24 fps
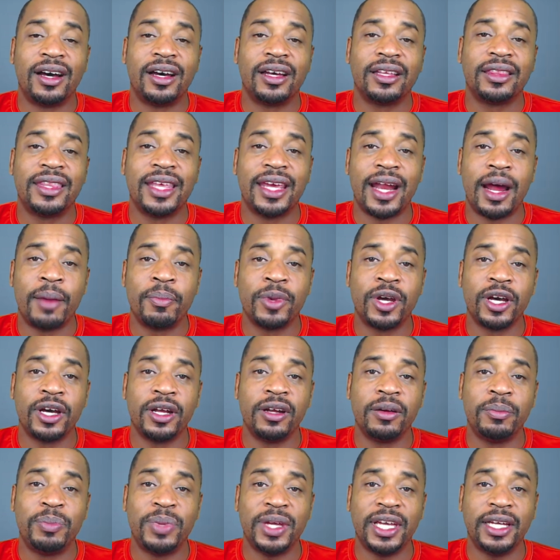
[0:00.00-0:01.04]
that I'm
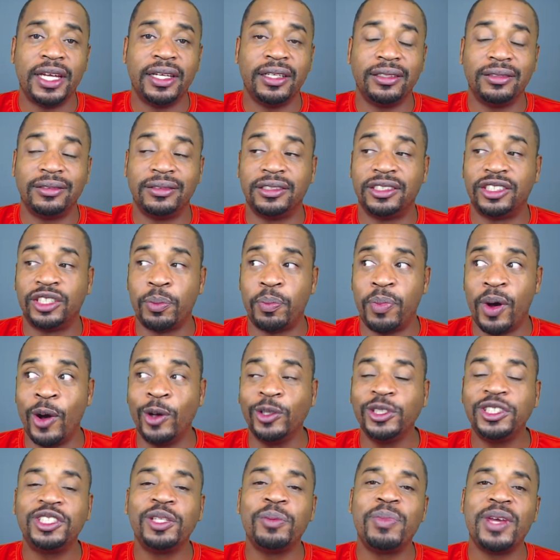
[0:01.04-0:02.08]
gonna be
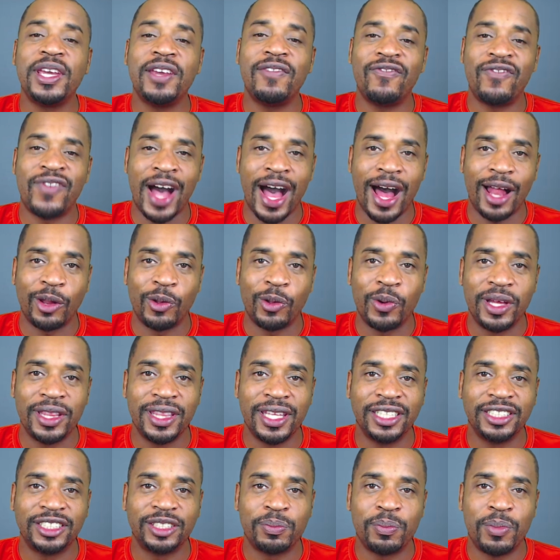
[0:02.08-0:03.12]
supposed to be following
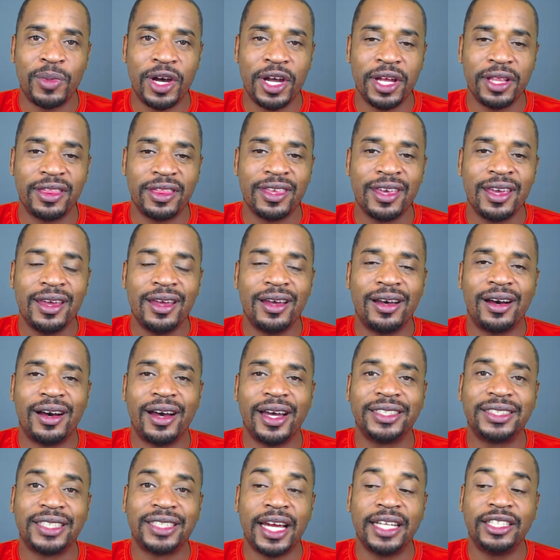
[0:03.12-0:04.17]
this month
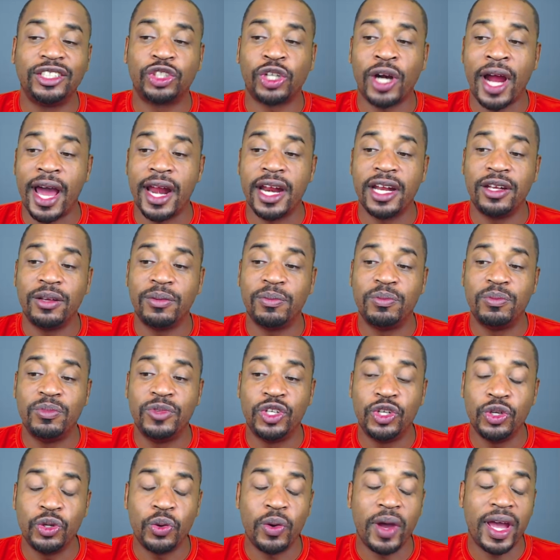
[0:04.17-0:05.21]
as I try to
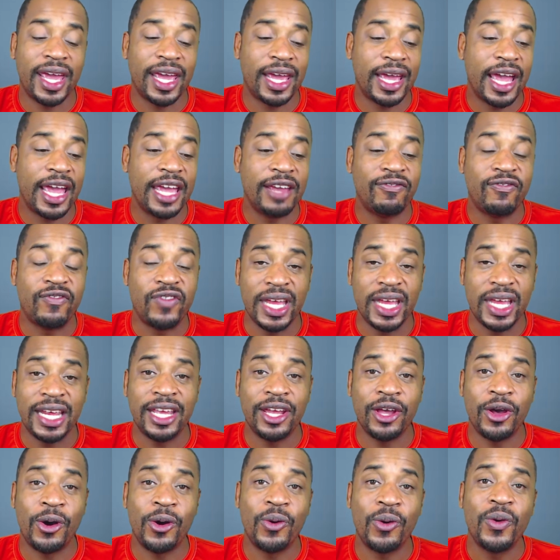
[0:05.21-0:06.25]
do a
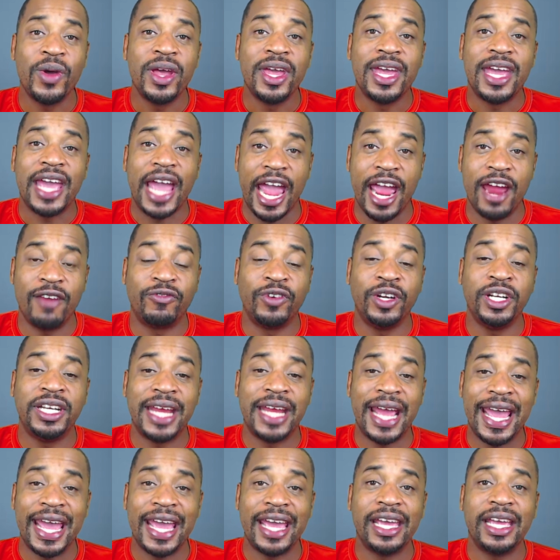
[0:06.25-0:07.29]
video every
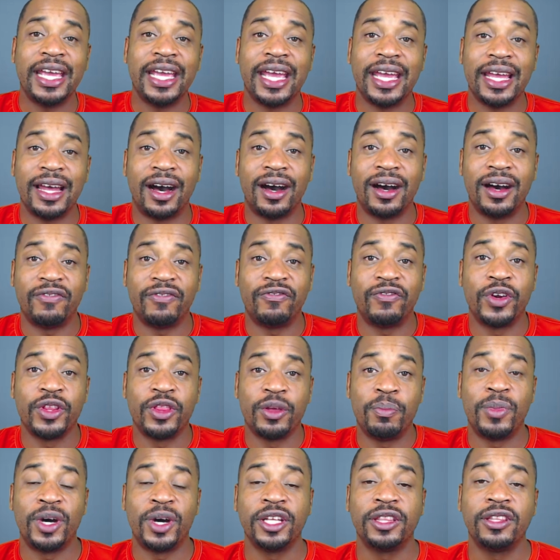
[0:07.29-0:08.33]
day for the
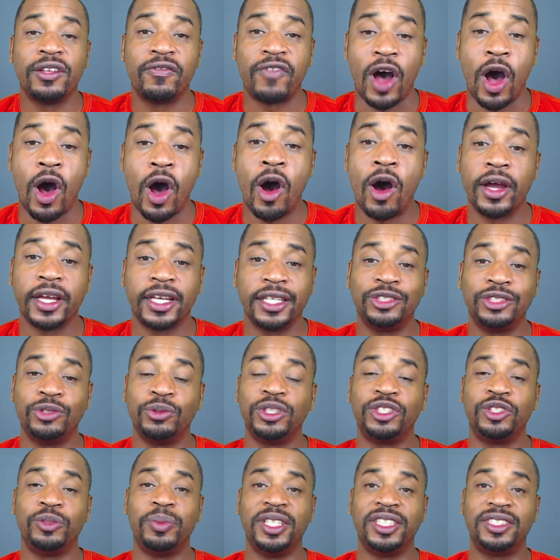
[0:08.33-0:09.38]
month of August,
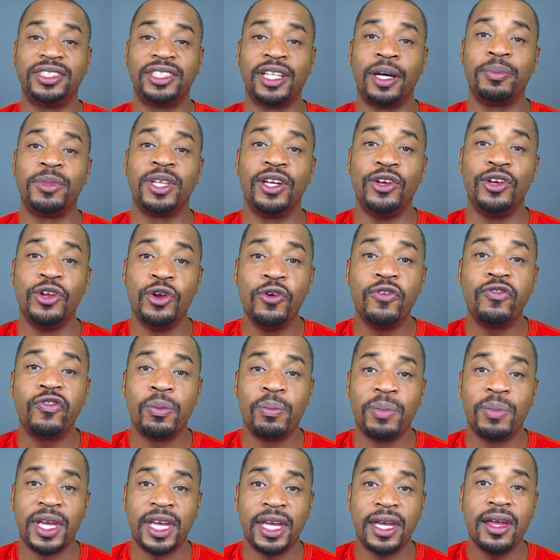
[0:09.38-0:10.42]
which would be something new for
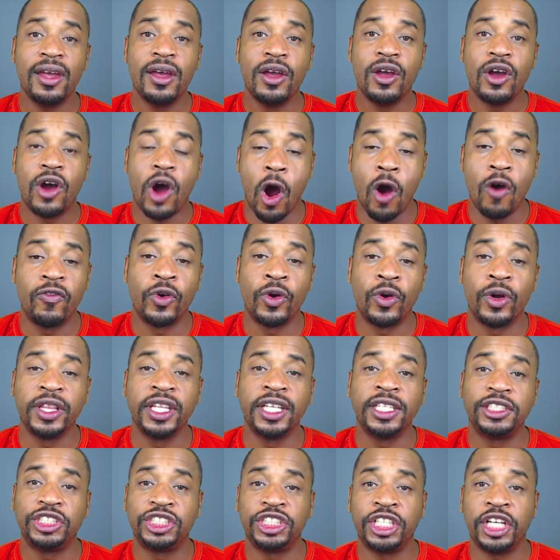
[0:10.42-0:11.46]
me over on
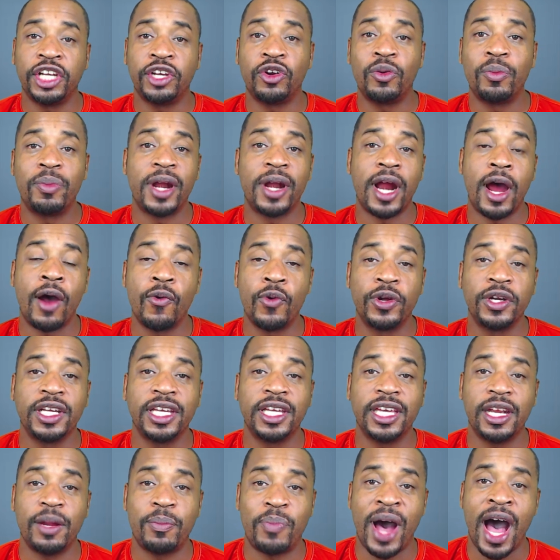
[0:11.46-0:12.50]
this channel, but I want to
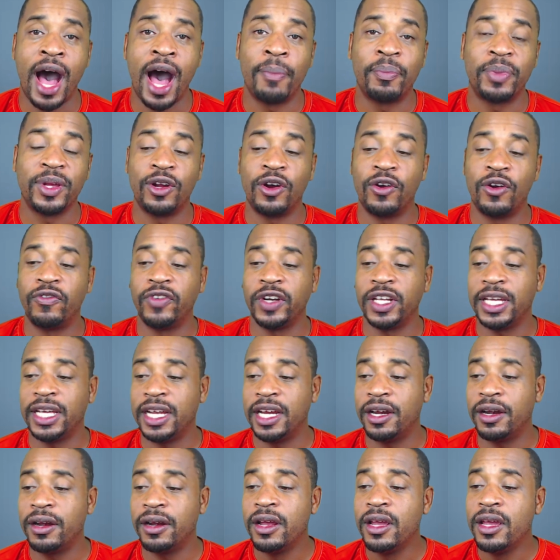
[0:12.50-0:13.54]
get it popping over
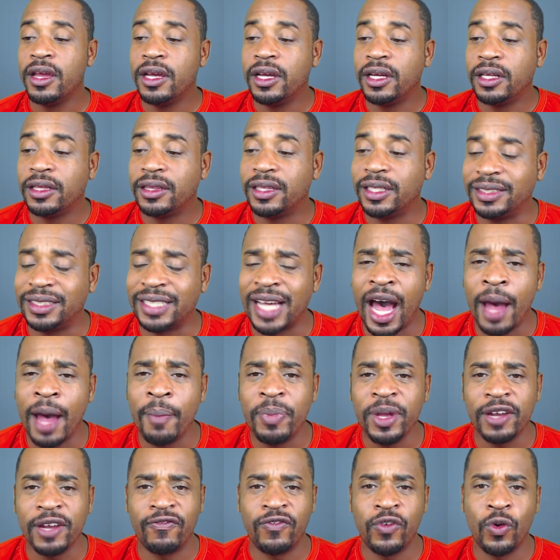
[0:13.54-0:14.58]
here. The
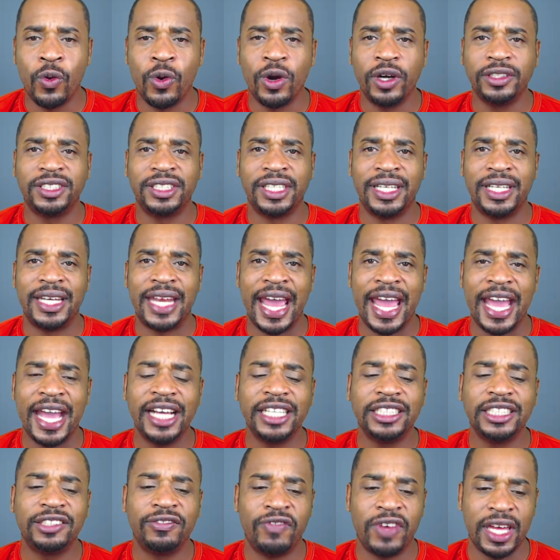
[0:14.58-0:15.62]
topic for
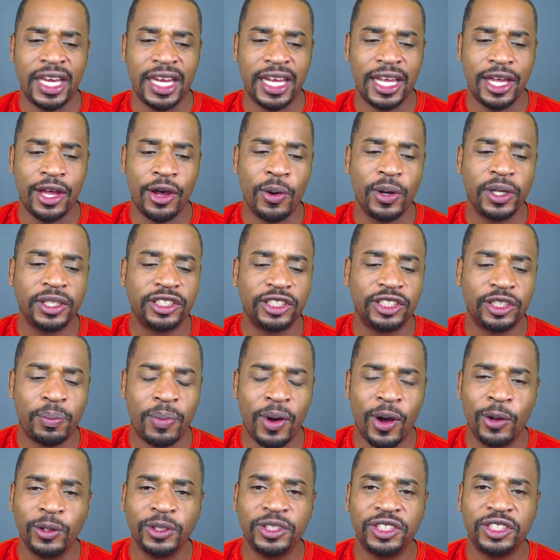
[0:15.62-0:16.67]
today's video is
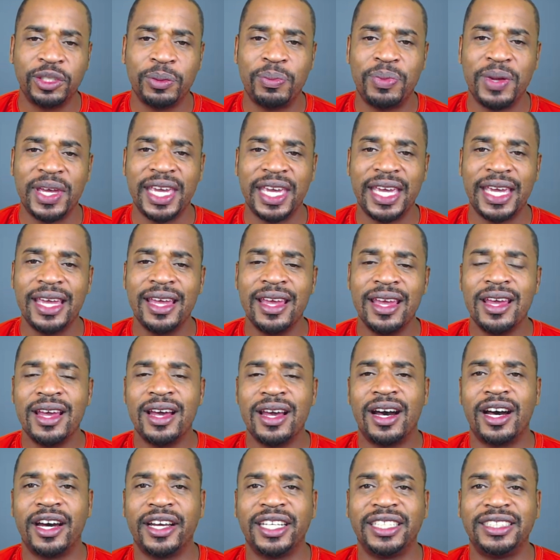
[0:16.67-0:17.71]
supposed to be
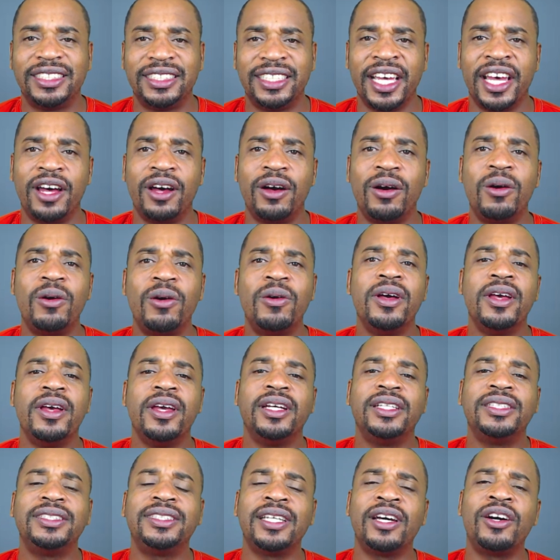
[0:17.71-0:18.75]
to
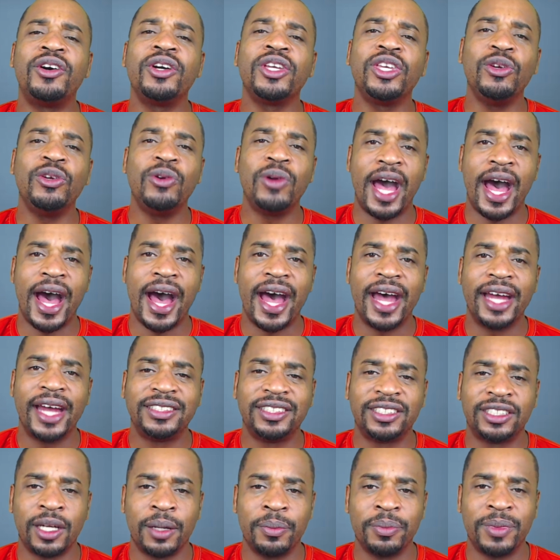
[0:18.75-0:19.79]
tell you guys
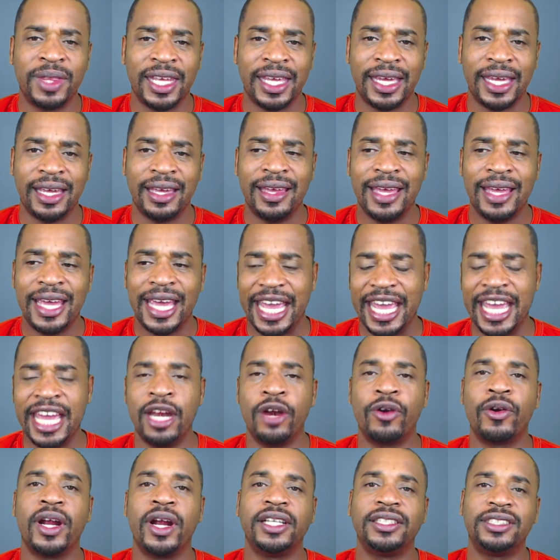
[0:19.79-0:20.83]
something
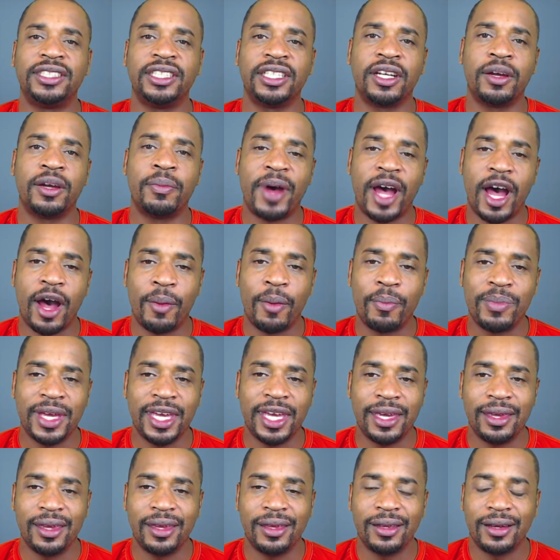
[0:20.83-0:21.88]
interesting about
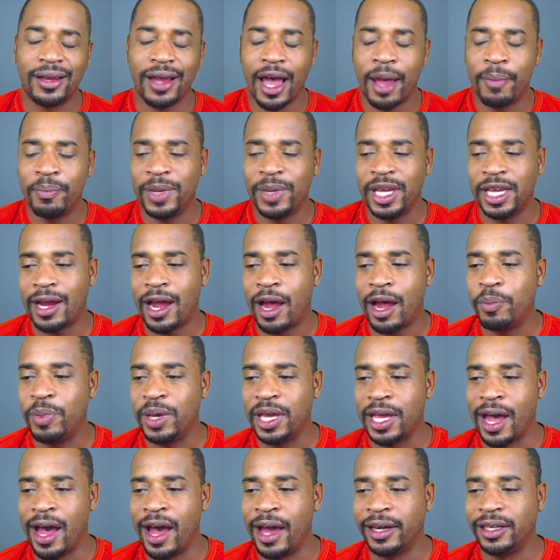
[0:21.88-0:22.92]
me. And I mean, I'll be
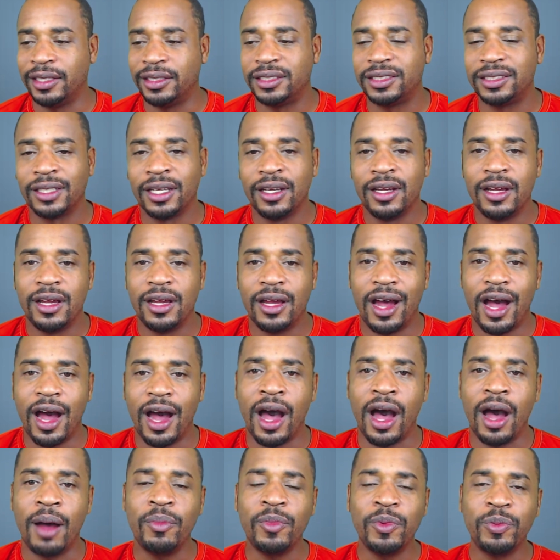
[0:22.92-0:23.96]
honest,
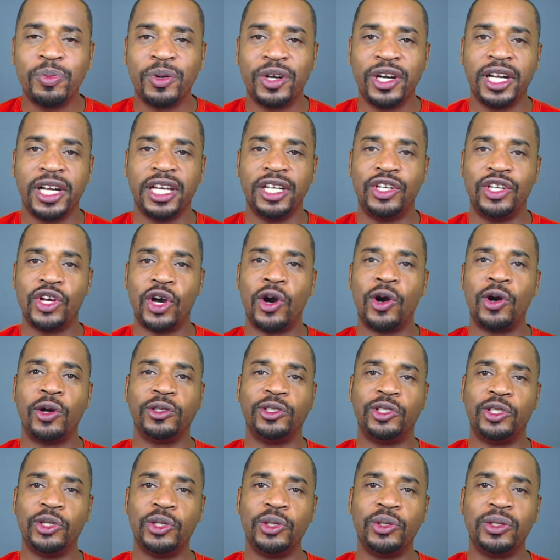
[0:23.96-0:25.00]
I'm a pretty dull
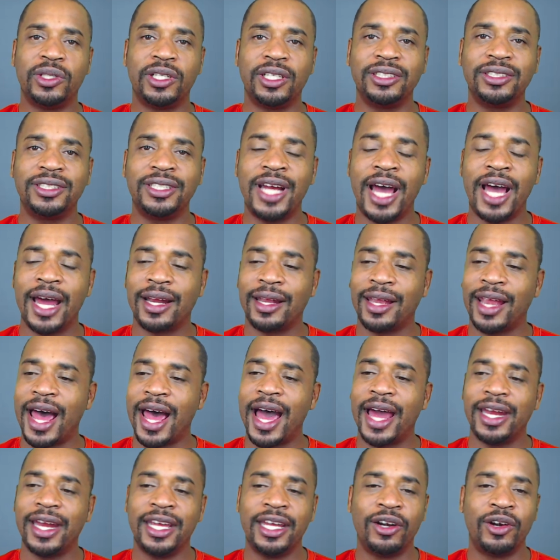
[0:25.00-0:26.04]
dude. There's not a
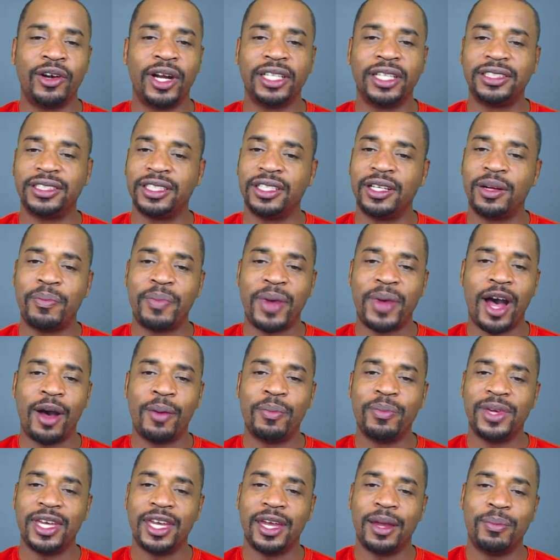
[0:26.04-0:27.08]
lot interesting about
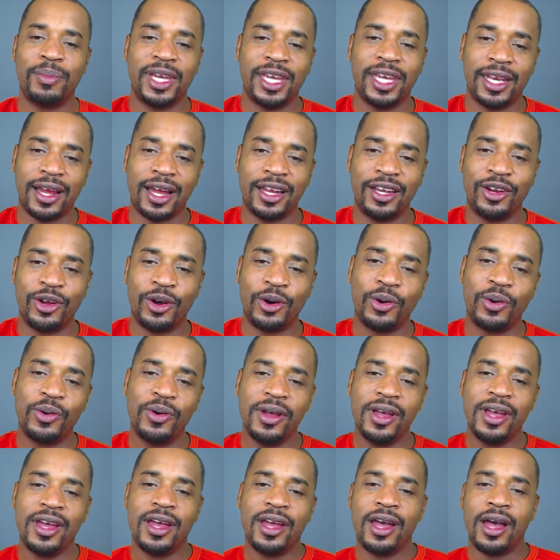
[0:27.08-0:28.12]
me. I mean, I know
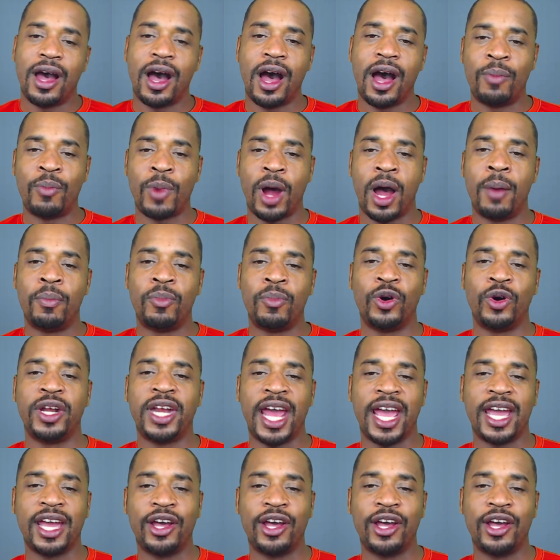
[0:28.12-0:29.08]
I'm on that